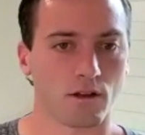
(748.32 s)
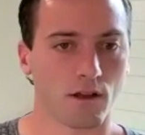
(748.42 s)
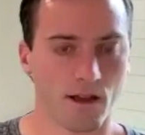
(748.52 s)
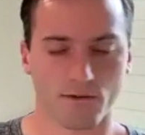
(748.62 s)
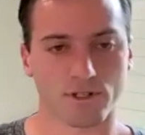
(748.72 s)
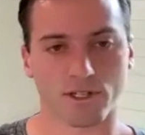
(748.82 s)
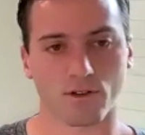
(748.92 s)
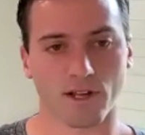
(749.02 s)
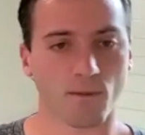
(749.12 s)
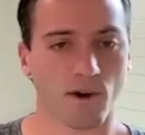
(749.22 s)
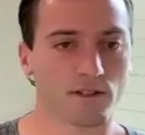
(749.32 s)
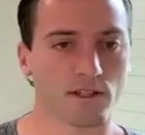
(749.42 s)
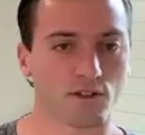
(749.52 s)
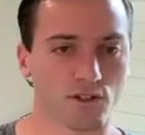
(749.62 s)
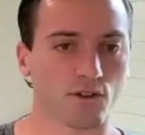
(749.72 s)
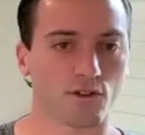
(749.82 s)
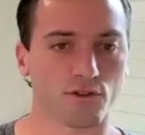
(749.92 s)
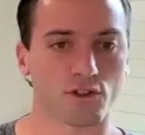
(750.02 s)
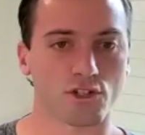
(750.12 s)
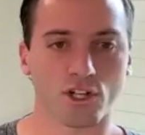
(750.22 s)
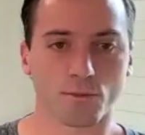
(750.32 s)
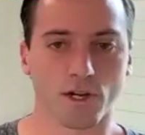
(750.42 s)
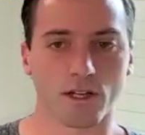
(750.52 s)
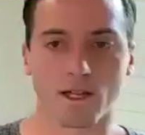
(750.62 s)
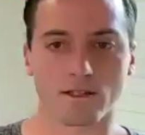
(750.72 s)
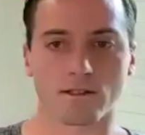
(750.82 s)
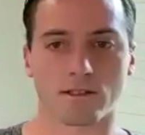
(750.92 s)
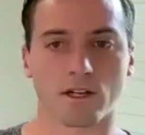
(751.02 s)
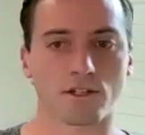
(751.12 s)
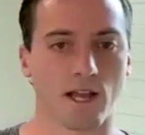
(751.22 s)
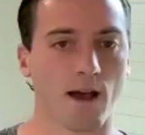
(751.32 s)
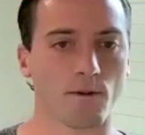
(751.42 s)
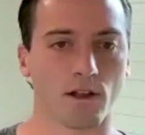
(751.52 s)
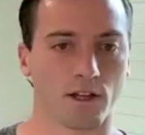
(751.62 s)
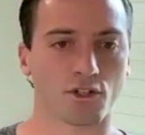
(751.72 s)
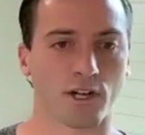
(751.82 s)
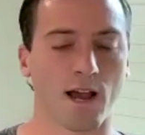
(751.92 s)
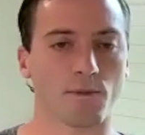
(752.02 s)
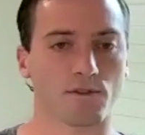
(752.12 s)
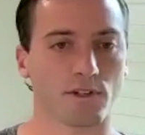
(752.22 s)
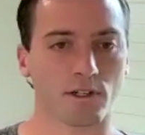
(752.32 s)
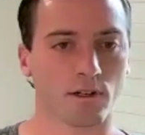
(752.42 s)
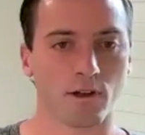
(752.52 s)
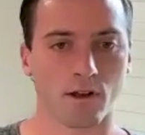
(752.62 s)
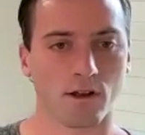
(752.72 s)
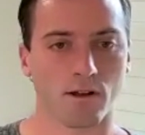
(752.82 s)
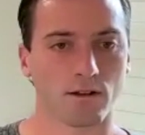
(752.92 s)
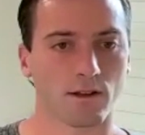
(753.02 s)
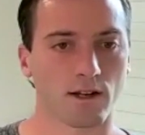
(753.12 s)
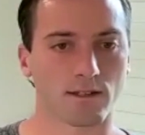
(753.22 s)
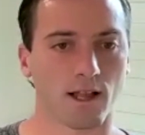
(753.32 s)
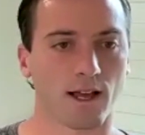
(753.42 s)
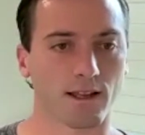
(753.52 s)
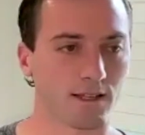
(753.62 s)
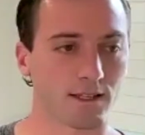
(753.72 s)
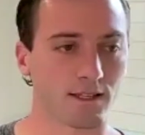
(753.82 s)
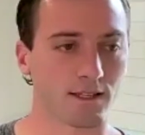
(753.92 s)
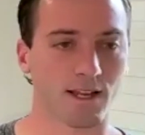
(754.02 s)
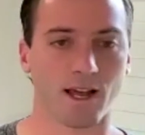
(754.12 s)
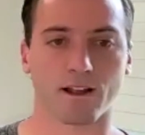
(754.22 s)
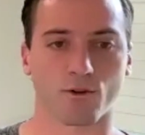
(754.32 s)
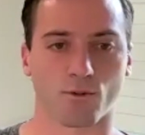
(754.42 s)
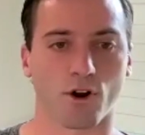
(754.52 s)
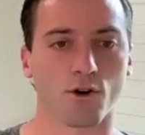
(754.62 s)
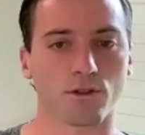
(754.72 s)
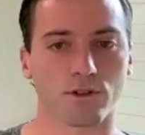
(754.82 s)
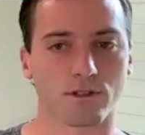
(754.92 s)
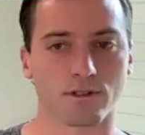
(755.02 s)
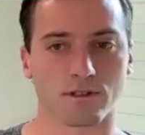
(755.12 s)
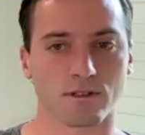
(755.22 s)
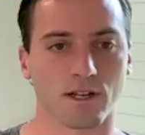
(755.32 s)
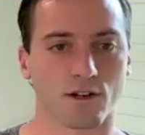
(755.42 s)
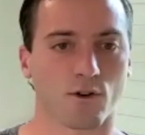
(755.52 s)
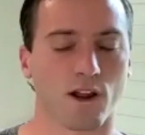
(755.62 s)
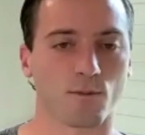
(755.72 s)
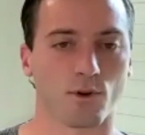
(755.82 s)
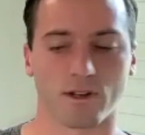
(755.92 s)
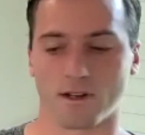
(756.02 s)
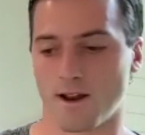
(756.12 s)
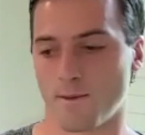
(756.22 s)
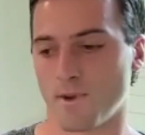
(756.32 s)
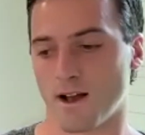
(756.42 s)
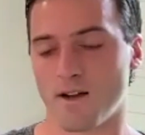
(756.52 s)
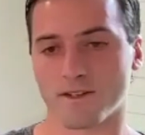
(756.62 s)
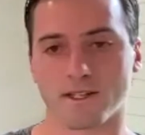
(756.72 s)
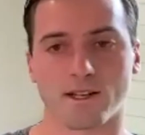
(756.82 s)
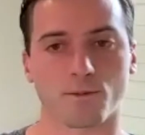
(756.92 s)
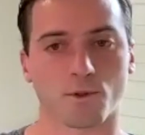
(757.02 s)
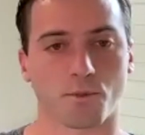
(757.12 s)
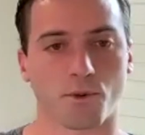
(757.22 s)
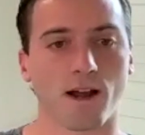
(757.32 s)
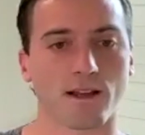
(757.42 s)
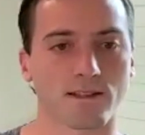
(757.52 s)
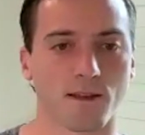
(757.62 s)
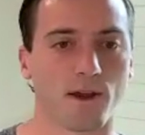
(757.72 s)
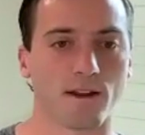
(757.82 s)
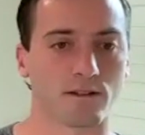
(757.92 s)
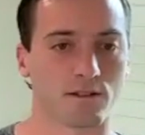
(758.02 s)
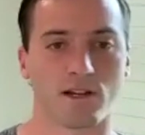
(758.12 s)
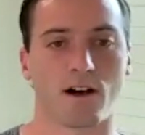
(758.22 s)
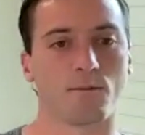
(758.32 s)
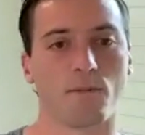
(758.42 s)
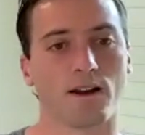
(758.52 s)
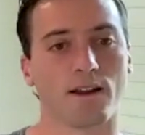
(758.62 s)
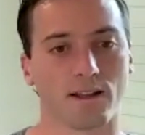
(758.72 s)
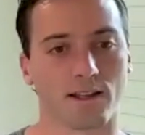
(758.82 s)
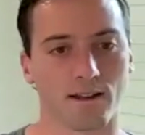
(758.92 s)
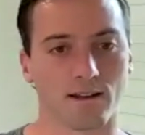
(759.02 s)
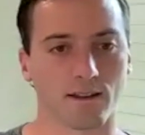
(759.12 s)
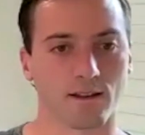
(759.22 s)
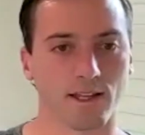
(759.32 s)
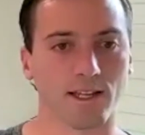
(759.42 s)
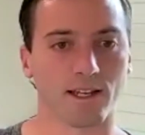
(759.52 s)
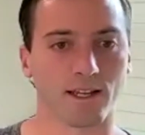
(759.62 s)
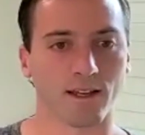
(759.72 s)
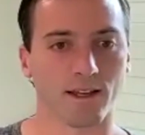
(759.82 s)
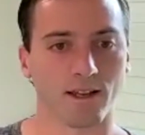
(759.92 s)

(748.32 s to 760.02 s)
every single game. Obviously they're still in their first year, but it's such an electric atmosphere that it's like this kind of growth is incredible. And I mean, obviously it comes with a price. They paid a ton of money to get into the league,